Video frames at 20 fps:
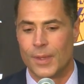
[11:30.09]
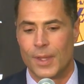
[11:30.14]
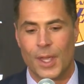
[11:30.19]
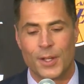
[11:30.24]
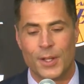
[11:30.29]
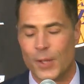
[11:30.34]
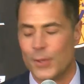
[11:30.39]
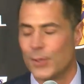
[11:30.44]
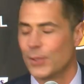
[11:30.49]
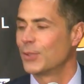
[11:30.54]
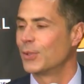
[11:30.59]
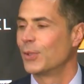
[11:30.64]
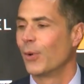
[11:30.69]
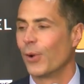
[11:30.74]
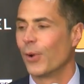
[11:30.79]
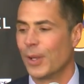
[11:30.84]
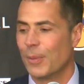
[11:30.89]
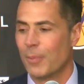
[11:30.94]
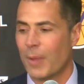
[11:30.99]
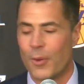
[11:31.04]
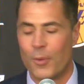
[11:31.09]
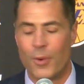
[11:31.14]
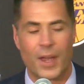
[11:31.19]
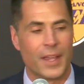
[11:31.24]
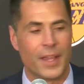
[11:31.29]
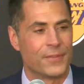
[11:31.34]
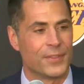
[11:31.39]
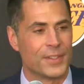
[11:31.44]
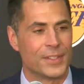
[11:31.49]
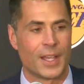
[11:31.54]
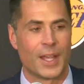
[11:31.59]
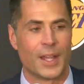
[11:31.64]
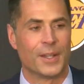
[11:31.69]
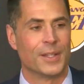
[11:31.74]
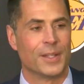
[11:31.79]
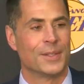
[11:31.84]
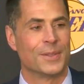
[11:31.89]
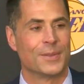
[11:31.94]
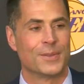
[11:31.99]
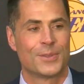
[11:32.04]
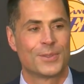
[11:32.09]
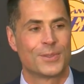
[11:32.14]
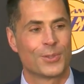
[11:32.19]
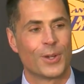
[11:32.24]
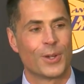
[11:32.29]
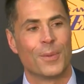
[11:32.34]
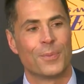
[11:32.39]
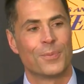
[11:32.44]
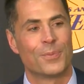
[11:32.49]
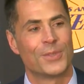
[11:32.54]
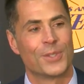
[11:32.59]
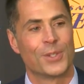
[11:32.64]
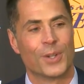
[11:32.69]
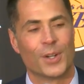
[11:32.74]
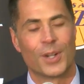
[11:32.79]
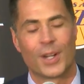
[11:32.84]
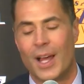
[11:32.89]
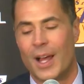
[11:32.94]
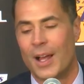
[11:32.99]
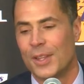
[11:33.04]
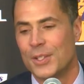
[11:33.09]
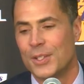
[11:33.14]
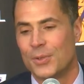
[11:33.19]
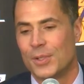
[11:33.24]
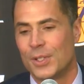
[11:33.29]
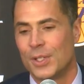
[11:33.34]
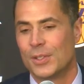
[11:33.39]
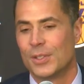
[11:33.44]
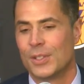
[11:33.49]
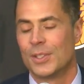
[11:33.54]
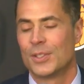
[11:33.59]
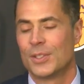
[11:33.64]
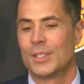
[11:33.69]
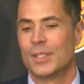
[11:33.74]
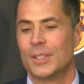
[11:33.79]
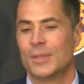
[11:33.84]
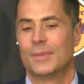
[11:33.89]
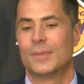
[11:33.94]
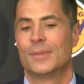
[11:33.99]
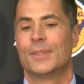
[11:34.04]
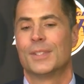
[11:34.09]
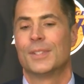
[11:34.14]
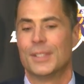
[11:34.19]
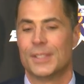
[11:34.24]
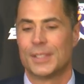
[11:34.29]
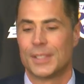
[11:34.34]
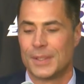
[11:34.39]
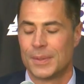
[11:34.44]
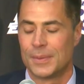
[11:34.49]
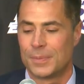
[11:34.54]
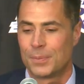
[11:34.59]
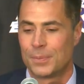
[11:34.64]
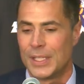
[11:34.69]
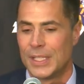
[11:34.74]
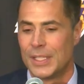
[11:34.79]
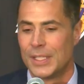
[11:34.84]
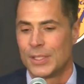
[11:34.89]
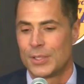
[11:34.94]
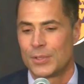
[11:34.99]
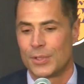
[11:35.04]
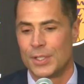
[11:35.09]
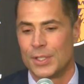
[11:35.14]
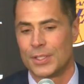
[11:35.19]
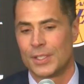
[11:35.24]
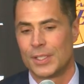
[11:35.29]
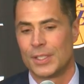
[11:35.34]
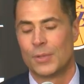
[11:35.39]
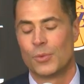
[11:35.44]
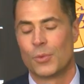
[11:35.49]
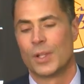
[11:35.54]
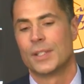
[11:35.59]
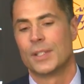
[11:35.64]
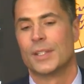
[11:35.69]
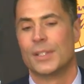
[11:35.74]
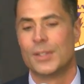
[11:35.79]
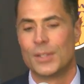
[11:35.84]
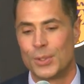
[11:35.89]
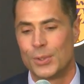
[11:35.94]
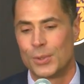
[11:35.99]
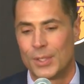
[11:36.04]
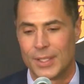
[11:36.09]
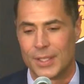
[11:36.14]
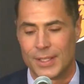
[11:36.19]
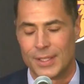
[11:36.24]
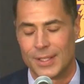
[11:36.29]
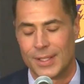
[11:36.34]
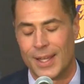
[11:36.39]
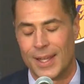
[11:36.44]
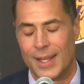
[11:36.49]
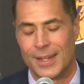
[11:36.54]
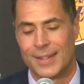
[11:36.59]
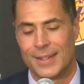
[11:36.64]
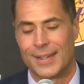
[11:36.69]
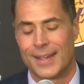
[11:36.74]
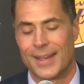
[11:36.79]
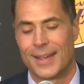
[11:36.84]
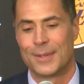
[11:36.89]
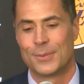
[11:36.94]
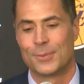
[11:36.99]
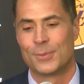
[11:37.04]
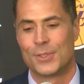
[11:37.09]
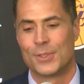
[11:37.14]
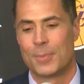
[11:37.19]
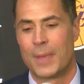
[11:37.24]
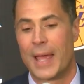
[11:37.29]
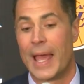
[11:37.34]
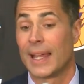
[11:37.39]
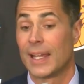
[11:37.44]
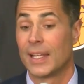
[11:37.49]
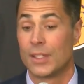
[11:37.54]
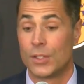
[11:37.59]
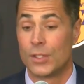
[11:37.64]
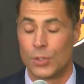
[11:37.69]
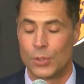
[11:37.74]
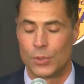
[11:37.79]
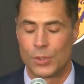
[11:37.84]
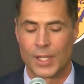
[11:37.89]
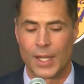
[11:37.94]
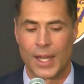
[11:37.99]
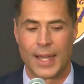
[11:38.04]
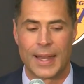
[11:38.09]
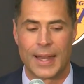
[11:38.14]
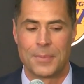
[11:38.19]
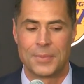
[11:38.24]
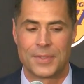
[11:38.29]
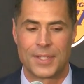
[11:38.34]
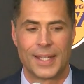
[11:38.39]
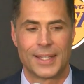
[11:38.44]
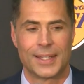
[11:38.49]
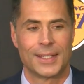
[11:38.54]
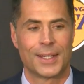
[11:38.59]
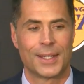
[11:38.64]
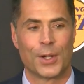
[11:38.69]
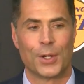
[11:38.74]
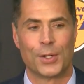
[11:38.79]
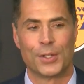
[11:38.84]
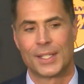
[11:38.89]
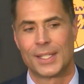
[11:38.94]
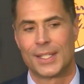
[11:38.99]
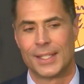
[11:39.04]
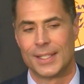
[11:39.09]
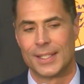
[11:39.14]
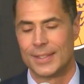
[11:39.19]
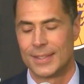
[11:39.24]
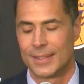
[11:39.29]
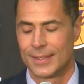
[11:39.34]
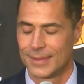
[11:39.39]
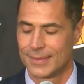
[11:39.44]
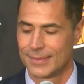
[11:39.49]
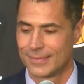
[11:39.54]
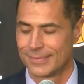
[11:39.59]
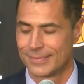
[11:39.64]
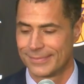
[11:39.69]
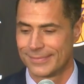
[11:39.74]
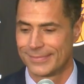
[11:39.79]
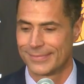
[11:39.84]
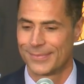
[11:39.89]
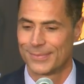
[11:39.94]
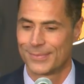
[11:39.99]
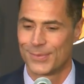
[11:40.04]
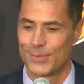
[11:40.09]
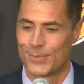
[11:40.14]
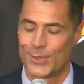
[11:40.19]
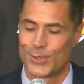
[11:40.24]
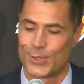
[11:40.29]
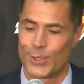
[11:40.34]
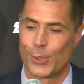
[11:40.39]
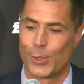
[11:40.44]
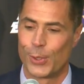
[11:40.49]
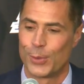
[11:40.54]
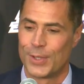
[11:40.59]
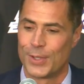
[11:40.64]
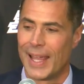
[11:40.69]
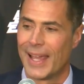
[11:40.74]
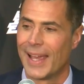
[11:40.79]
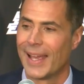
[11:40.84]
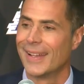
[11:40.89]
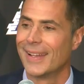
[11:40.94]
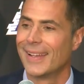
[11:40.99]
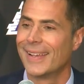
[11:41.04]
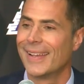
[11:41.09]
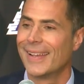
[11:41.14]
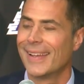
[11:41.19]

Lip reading: Another story. My wife is on a trip to her college reunion. She's a pediatrician and went to Duke and was back at Duke, and I'm taking care of the kids. Solo dad.